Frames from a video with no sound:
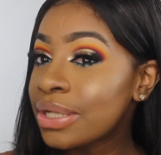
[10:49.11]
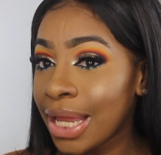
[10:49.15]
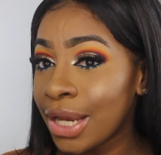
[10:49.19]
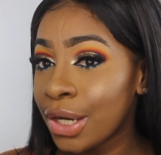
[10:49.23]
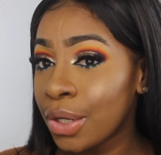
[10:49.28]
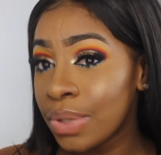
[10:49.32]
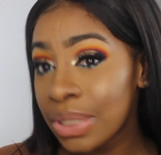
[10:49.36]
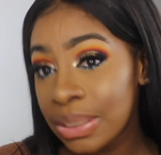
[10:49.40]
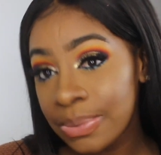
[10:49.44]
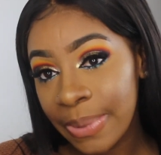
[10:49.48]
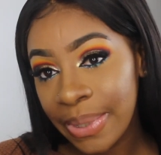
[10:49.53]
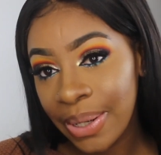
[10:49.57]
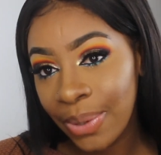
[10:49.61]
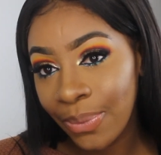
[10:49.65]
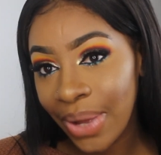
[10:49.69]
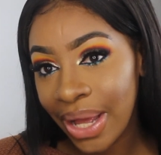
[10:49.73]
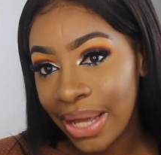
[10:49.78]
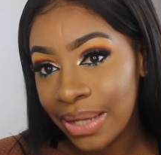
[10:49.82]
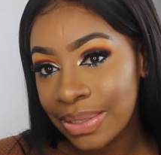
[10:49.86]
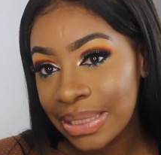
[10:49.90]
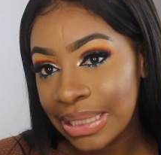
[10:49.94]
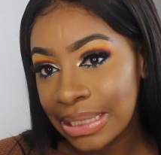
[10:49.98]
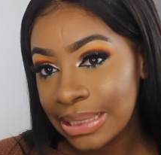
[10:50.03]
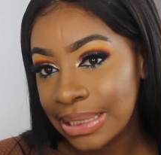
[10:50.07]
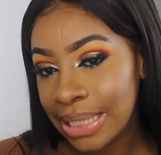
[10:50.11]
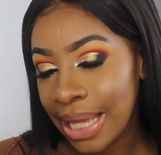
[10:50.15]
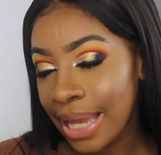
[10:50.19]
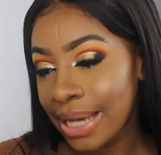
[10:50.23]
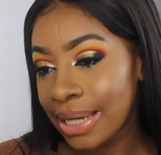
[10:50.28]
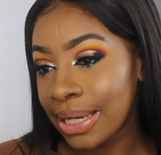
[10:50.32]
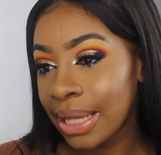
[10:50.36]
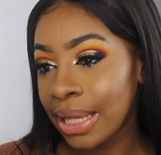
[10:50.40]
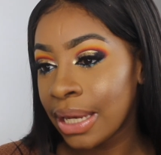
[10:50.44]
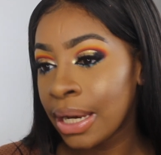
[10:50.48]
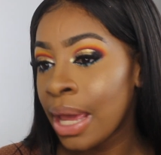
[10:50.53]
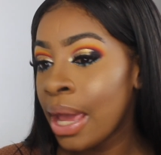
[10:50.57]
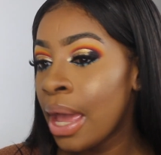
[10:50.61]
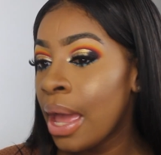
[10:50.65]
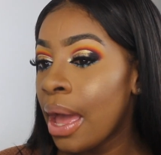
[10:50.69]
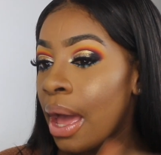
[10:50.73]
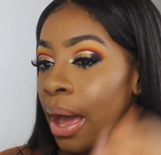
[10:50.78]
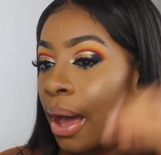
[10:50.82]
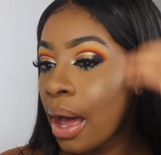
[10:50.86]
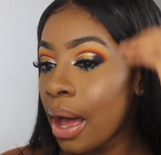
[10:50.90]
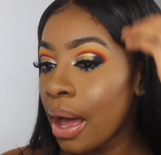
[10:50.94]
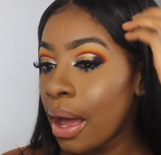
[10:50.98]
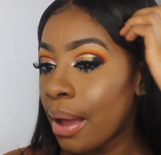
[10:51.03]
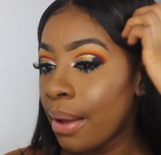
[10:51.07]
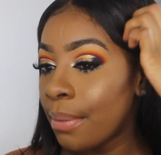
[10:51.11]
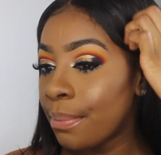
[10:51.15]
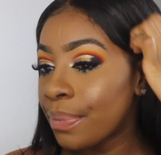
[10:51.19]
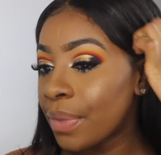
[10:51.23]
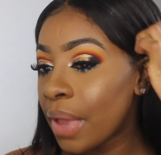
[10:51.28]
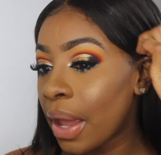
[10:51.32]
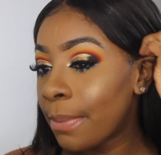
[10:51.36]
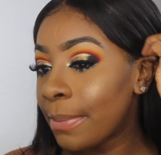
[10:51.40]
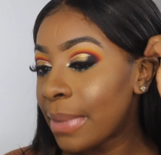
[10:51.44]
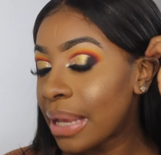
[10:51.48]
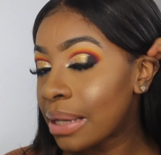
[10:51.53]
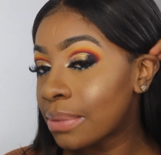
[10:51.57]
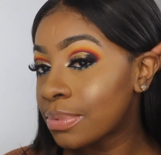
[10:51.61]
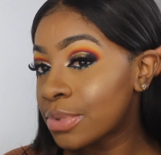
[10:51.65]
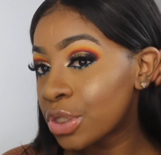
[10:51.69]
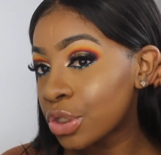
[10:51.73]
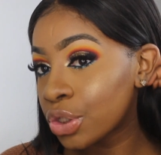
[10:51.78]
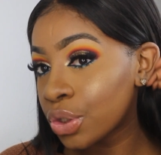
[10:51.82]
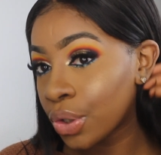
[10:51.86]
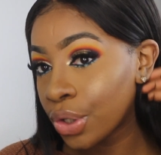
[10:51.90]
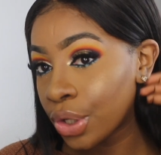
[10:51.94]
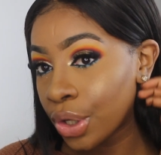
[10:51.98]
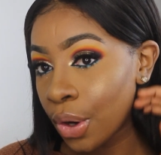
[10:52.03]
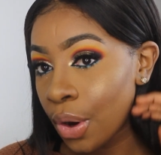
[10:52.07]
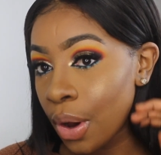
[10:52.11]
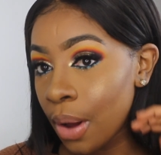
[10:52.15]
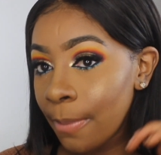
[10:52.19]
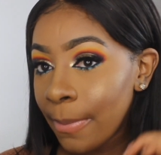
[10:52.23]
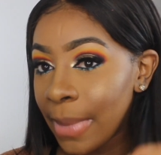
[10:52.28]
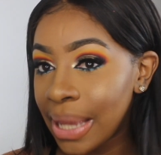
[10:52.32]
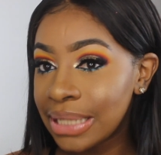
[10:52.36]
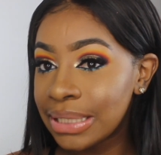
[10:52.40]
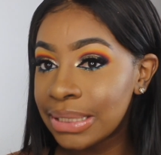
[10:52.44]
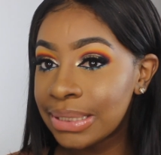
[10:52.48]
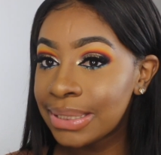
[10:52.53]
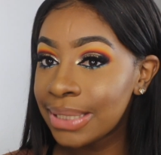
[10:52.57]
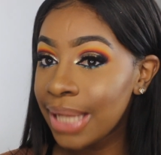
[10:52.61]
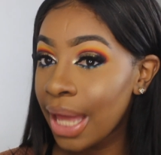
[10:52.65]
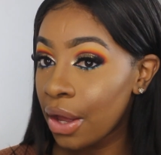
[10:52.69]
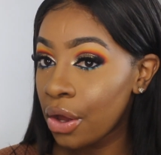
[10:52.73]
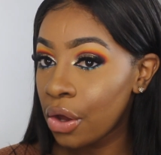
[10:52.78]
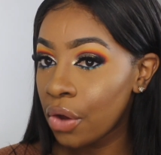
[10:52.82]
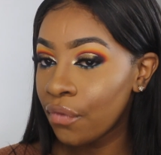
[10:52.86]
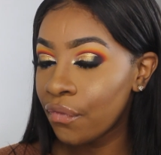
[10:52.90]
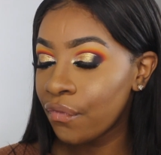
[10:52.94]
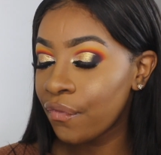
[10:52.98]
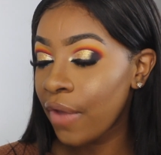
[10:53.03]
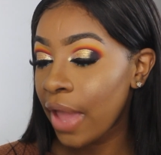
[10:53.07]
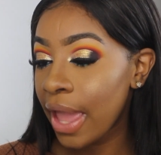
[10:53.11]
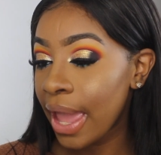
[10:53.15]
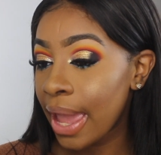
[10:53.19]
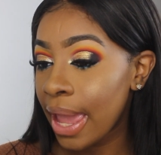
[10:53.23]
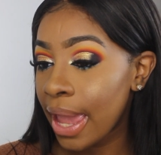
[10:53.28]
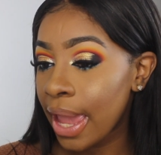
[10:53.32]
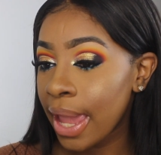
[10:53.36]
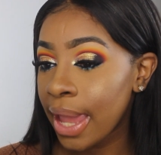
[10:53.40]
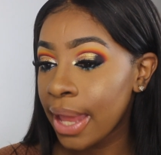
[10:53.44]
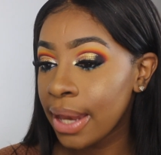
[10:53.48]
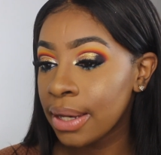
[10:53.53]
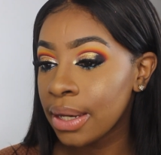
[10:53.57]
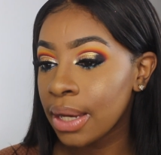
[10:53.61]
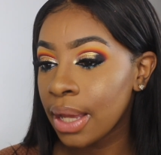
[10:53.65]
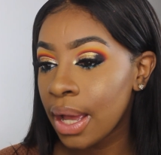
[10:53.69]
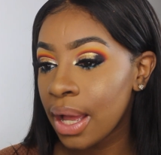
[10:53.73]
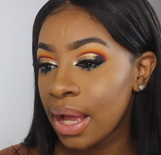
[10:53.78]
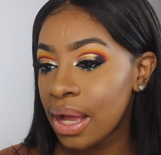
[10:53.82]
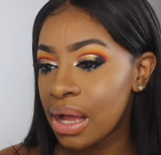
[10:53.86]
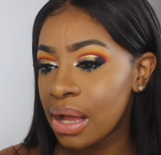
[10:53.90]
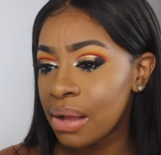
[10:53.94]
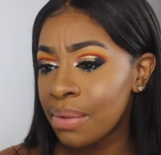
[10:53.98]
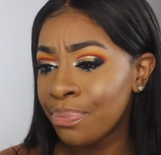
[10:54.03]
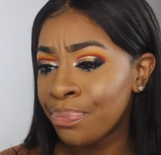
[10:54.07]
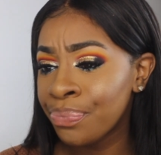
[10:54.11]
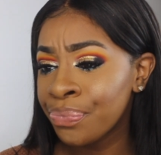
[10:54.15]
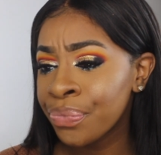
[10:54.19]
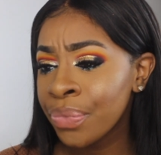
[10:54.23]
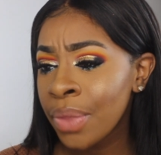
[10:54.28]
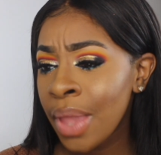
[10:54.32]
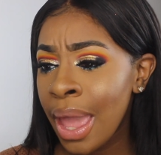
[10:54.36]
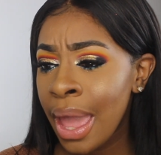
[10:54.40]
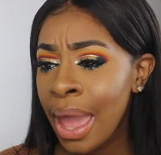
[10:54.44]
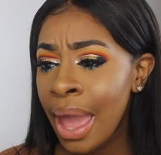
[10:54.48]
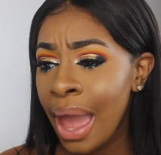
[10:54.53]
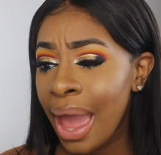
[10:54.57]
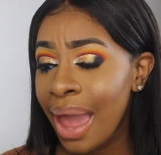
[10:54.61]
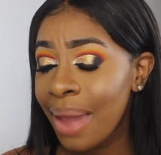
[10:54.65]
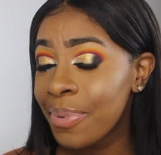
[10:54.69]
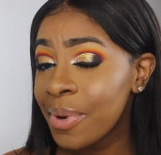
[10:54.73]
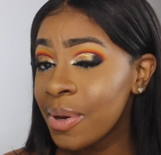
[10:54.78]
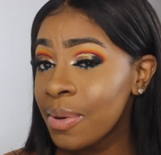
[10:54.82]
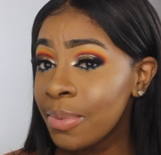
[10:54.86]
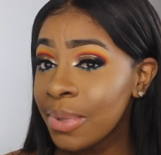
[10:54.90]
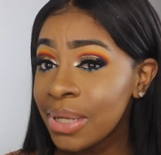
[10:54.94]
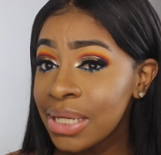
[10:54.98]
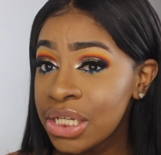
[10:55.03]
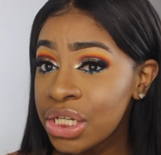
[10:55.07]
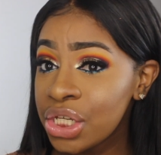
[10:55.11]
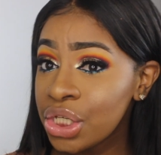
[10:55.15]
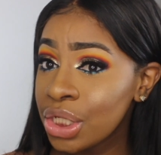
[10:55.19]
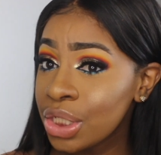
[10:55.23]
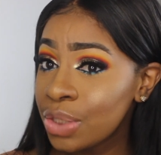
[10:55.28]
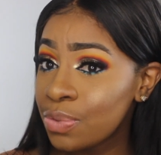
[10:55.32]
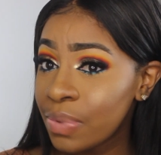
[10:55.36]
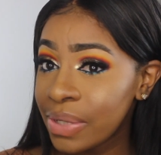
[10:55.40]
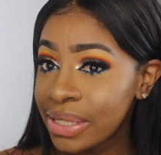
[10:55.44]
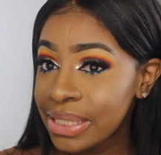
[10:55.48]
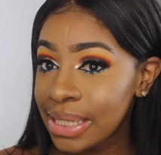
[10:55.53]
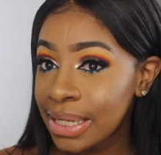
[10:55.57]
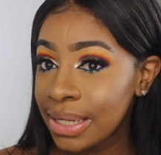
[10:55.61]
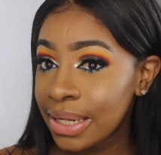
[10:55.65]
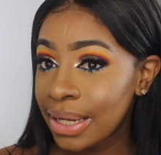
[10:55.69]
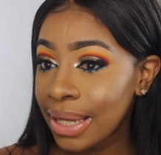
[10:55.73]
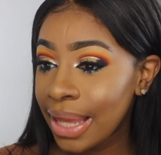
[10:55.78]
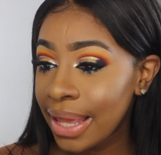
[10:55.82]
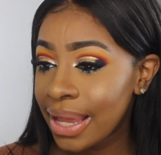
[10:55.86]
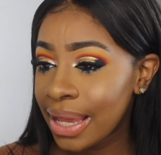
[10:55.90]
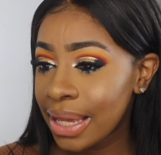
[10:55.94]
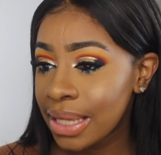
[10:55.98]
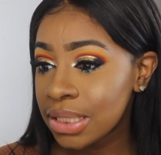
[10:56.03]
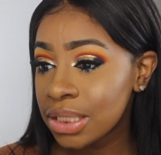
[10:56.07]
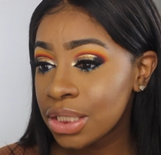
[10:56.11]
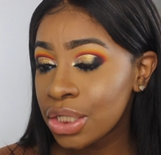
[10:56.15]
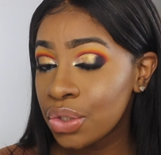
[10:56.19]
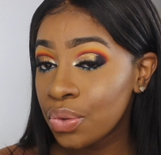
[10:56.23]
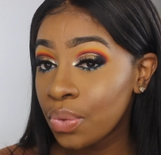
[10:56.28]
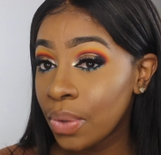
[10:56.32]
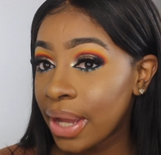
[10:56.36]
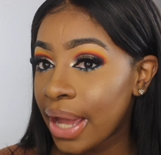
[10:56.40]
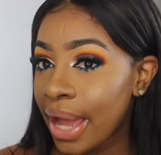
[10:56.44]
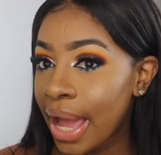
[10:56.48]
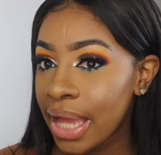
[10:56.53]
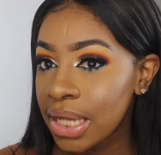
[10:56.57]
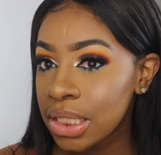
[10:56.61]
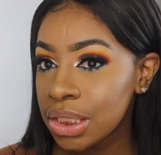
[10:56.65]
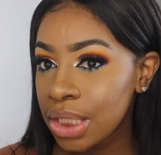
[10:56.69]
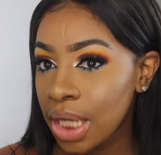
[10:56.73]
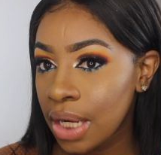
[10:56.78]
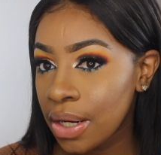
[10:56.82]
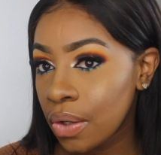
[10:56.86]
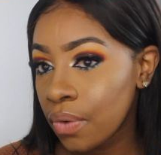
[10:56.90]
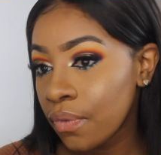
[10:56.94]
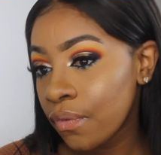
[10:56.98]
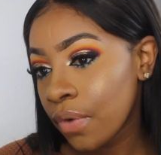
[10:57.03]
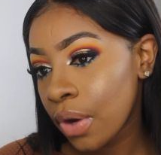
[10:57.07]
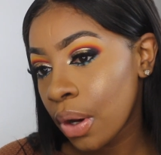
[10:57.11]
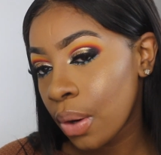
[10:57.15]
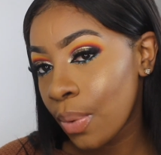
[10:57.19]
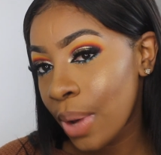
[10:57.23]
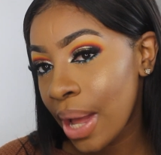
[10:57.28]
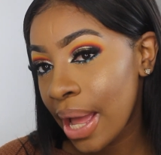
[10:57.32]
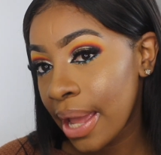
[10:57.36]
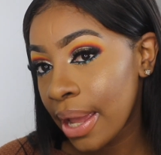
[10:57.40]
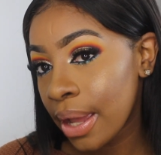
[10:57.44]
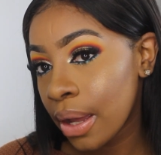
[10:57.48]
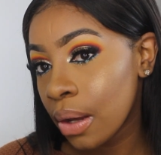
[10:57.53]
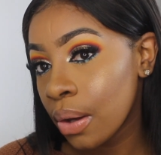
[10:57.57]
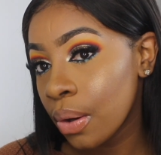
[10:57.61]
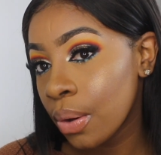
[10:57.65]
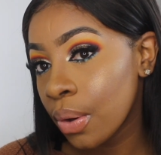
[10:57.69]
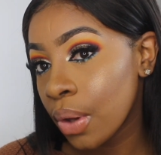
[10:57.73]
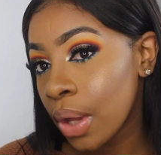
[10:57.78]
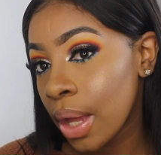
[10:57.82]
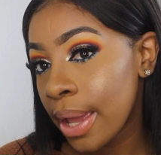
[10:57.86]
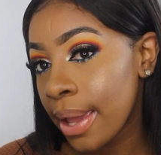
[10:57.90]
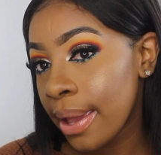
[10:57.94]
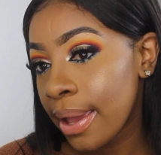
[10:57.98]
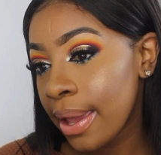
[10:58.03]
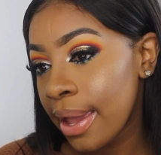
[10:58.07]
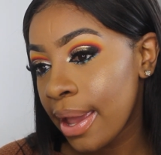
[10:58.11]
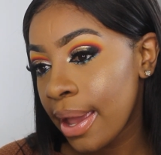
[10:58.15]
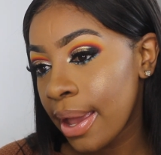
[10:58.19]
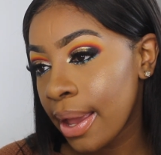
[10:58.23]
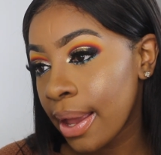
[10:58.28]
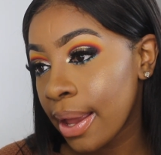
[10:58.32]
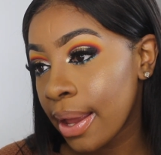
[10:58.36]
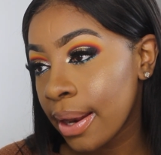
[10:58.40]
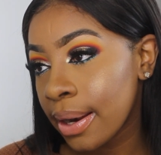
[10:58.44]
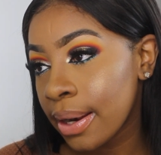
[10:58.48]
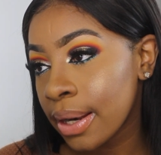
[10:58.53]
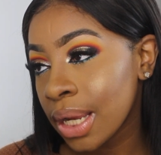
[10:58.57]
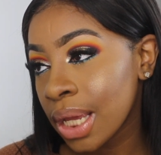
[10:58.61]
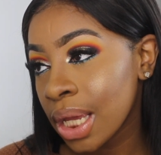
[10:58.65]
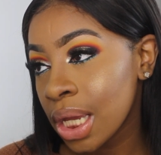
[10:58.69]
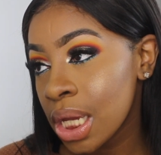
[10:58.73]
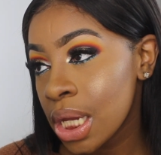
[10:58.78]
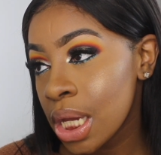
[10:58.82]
I know it's been a while since I did a makeup tutorial on myself, and I pretty much just wasn't like into doing eyeshadow for a while, and